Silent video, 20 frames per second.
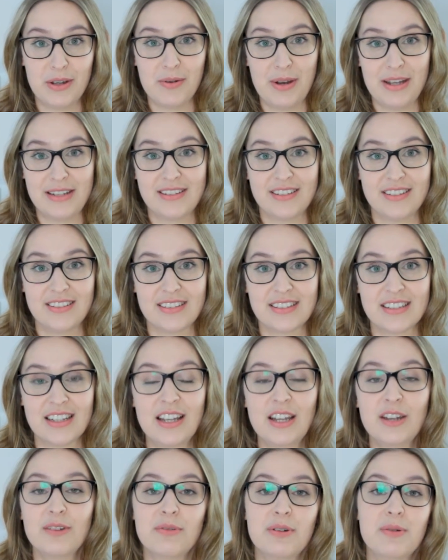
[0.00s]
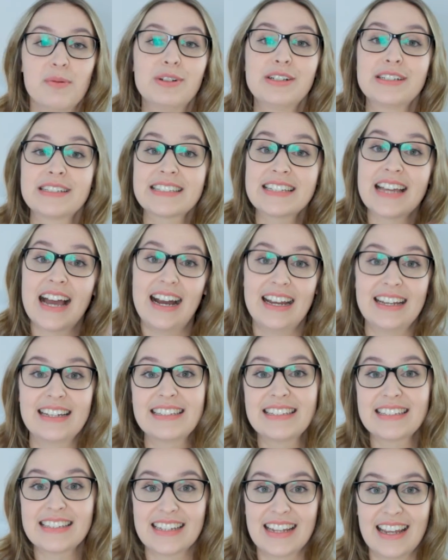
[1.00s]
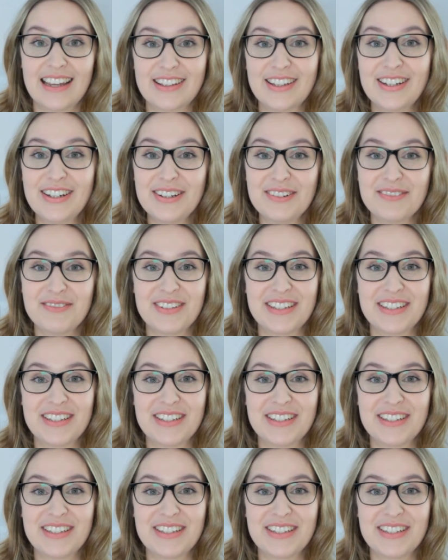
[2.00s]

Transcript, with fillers: questions. We want to tie it together